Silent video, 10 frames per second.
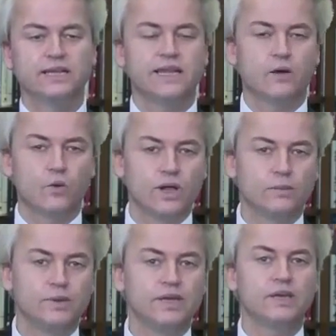there
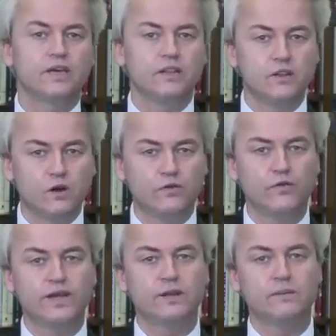will be no
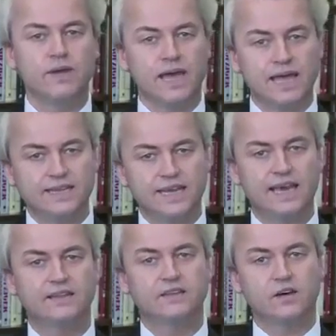freedom at the
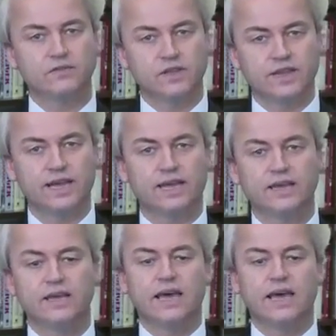end of the day.